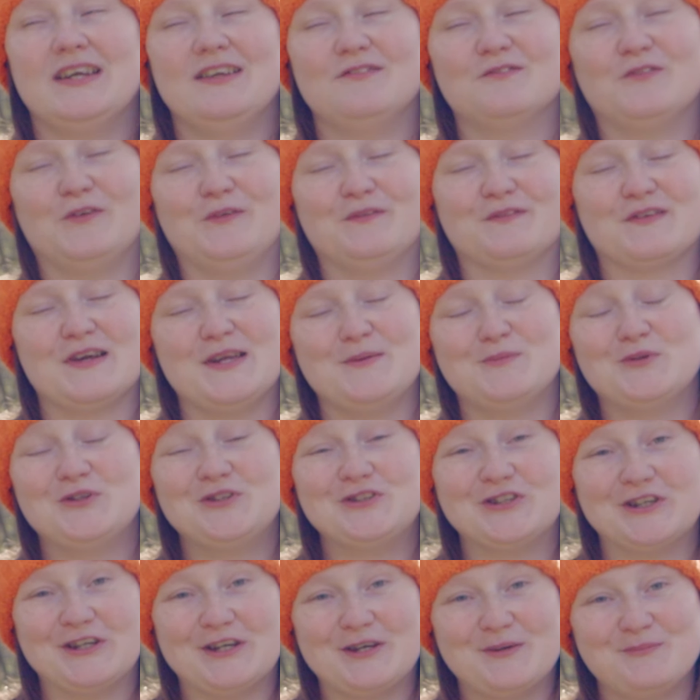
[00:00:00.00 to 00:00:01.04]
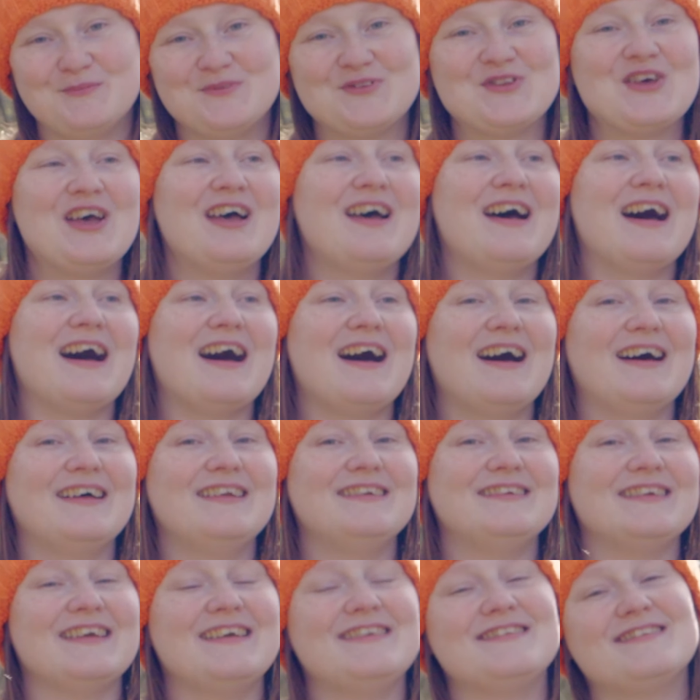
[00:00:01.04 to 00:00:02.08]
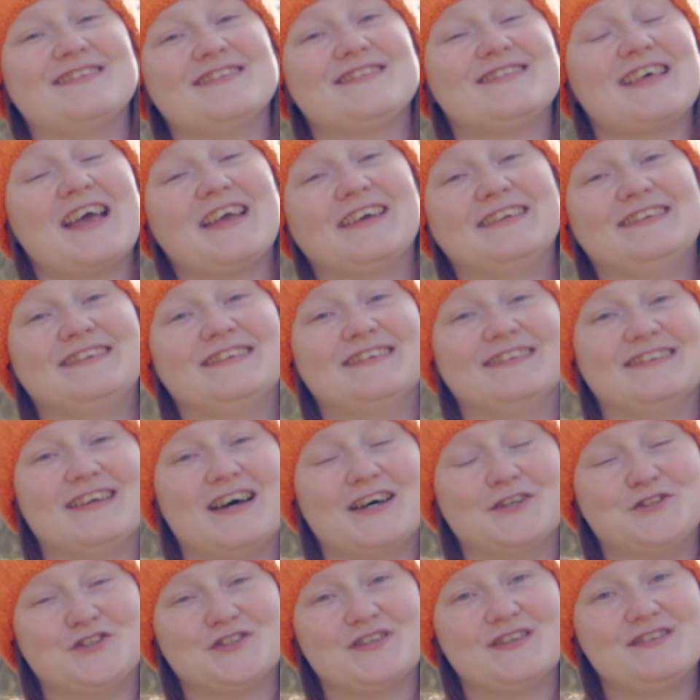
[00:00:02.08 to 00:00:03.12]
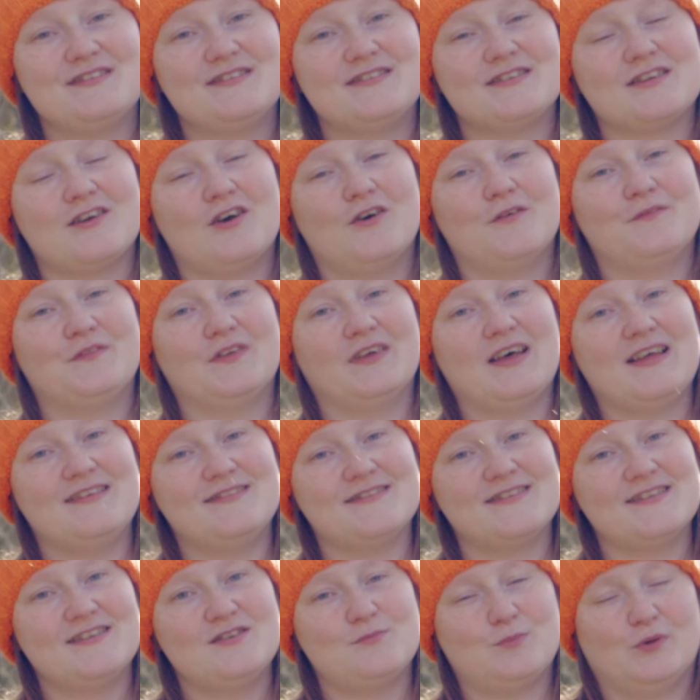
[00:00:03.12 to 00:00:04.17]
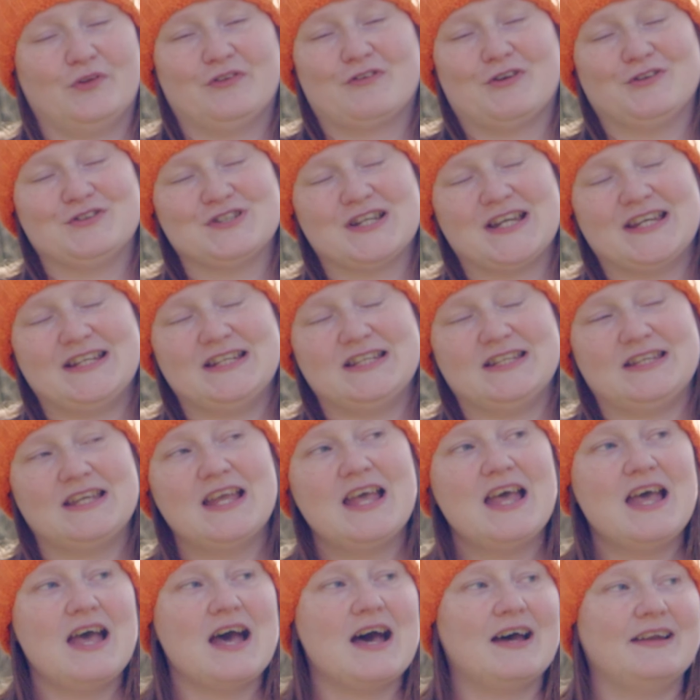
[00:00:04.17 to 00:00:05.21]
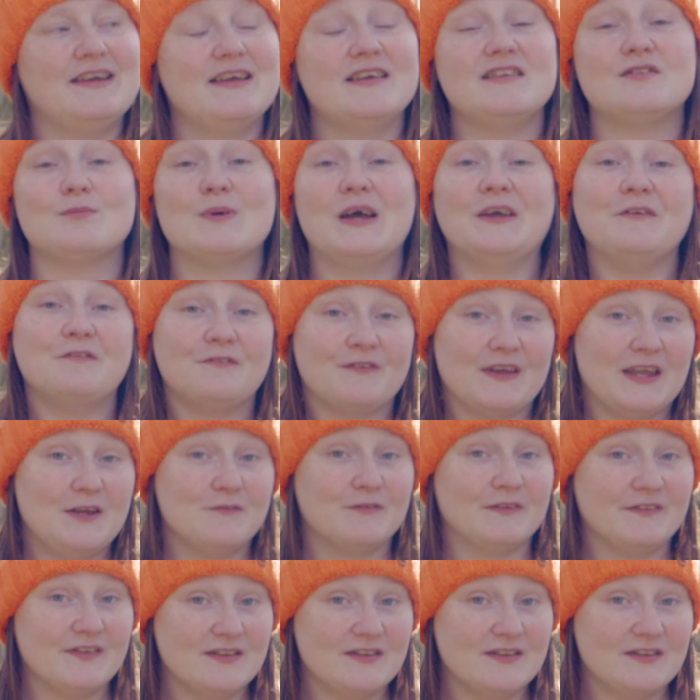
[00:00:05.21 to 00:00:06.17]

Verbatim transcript: in full frame terms, and it's the second largest of the lenses, but they're all tiny, and it is my favourite